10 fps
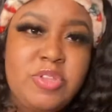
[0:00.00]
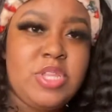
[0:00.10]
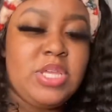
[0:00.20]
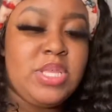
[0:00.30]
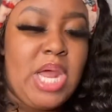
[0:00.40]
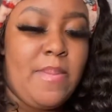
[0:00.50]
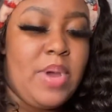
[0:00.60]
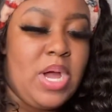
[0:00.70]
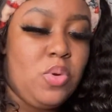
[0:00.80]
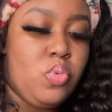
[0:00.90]
thing that I
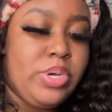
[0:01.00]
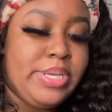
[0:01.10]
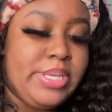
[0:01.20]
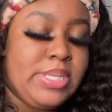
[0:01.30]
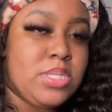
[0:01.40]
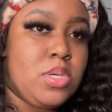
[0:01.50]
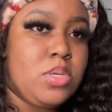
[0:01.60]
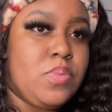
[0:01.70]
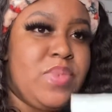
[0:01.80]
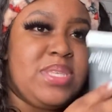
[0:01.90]
bought was
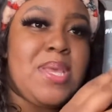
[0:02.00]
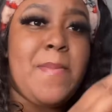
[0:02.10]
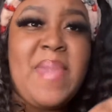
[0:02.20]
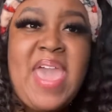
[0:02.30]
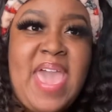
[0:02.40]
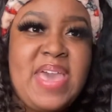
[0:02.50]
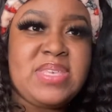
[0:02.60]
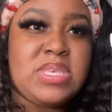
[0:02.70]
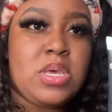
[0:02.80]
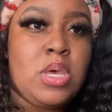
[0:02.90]
it's a
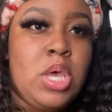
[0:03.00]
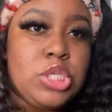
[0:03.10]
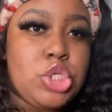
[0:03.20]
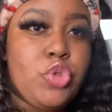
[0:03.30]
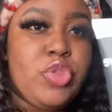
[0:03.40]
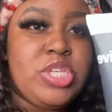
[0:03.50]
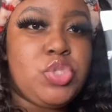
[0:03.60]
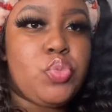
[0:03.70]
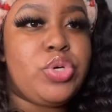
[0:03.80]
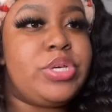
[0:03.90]
mask. So this
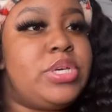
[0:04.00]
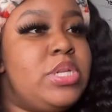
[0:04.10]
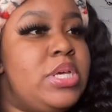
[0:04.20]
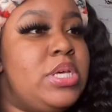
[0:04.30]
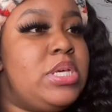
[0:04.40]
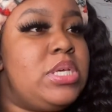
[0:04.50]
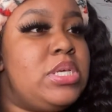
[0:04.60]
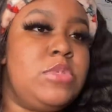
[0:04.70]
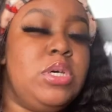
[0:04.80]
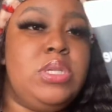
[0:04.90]
one
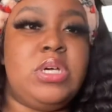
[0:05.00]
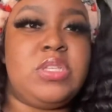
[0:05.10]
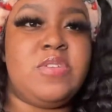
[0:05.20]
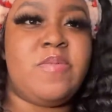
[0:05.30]
is conductive